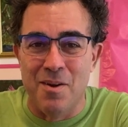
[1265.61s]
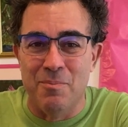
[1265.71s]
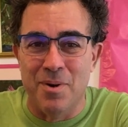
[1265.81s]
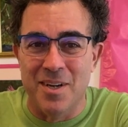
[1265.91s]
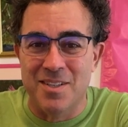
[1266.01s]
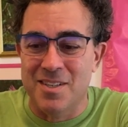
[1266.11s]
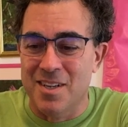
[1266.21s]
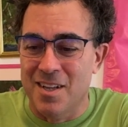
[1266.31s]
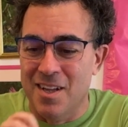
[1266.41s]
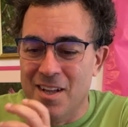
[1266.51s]
But
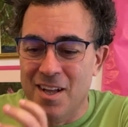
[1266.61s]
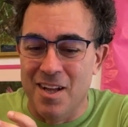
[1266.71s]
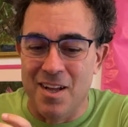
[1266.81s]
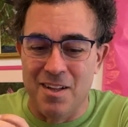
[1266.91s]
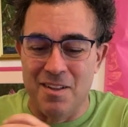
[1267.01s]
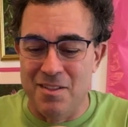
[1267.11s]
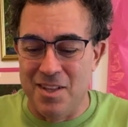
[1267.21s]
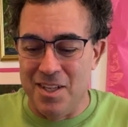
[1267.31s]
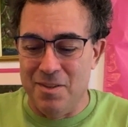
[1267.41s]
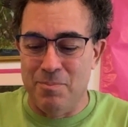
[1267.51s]

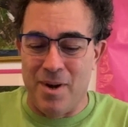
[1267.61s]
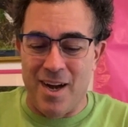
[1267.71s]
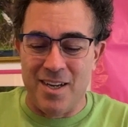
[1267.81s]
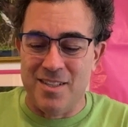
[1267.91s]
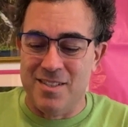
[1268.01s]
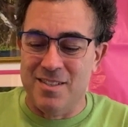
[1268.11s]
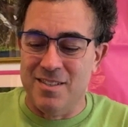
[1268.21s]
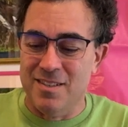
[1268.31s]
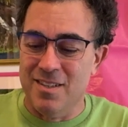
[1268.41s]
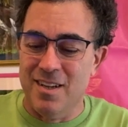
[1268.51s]
the box,
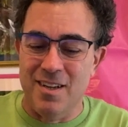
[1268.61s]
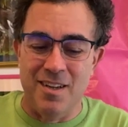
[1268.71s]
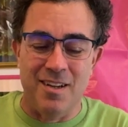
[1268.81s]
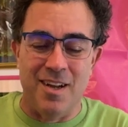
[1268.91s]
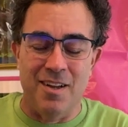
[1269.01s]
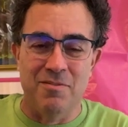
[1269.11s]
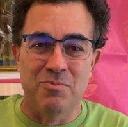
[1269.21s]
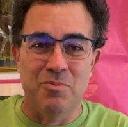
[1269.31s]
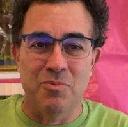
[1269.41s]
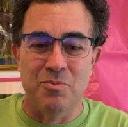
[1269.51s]
I'm
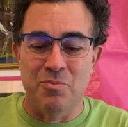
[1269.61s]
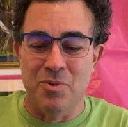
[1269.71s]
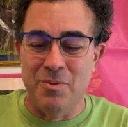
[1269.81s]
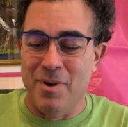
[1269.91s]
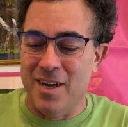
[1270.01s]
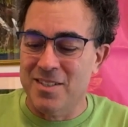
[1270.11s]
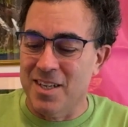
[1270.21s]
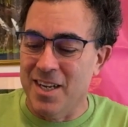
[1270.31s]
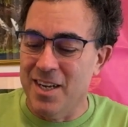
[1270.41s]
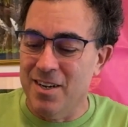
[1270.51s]

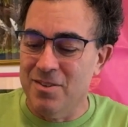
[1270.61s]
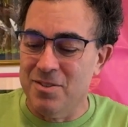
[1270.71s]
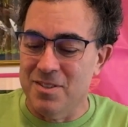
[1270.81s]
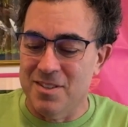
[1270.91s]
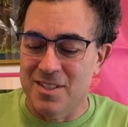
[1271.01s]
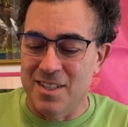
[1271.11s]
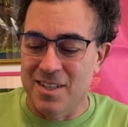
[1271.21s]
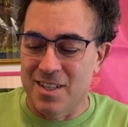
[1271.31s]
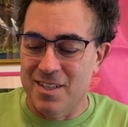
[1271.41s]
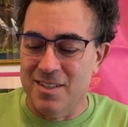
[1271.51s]
reboxing here. You can see
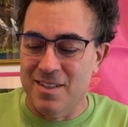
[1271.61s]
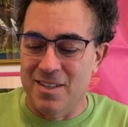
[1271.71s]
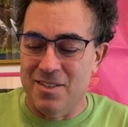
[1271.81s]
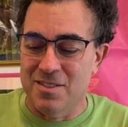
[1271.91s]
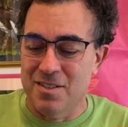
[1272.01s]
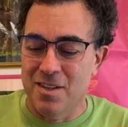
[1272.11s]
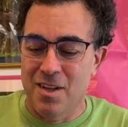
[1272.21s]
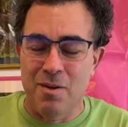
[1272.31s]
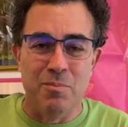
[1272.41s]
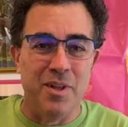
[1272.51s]
that there's
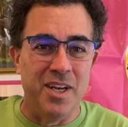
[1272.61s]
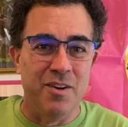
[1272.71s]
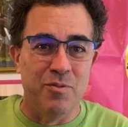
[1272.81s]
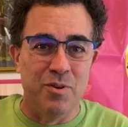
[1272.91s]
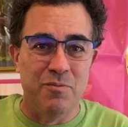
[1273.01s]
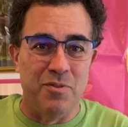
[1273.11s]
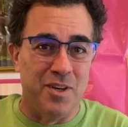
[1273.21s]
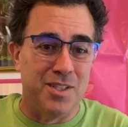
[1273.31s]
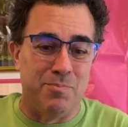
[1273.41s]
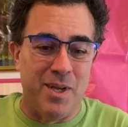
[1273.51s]
plenty of room for
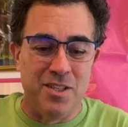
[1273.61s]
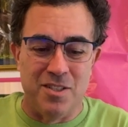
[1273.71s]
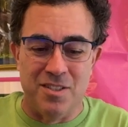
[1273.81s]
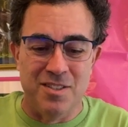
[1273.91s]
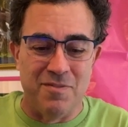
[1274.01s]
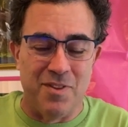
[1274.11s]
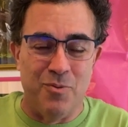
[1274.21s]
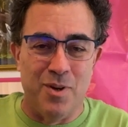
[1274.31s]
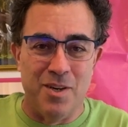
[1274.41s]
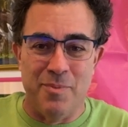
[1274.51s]
expansions if they
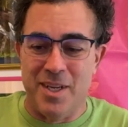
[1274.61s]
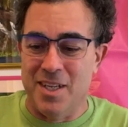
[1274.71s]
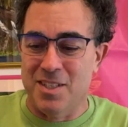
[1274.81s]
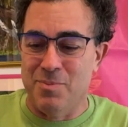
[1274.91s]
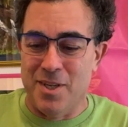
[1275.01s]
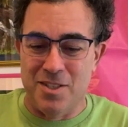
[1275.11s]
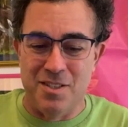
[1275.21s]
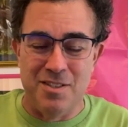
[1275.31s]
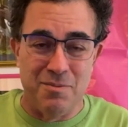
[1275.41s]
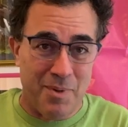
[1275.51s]
wanted to make
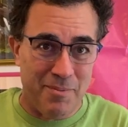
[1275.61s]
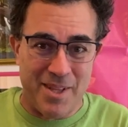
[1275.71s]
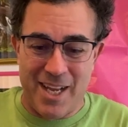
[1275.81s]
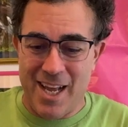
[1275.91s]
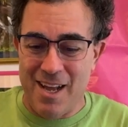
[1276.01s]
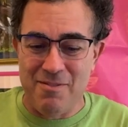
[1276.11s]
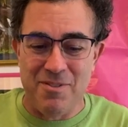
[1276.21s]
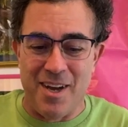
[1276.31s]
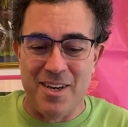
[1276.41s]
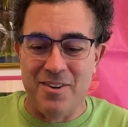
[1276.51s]
expansions. Maybe they have,
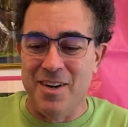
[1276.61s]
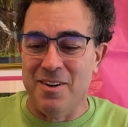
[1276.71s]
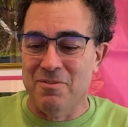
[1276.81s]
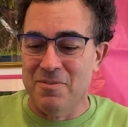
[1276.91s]
I don't know.